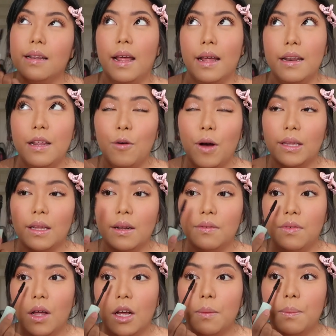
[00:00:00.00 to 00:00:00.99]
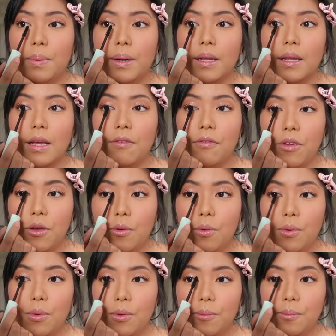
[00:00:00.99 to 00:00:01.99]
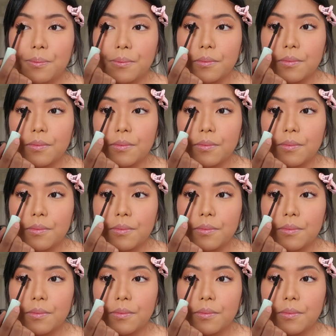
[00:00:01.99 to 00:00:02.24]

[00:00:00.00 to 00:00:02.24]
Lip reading: hindi ko ata na vlog, but if you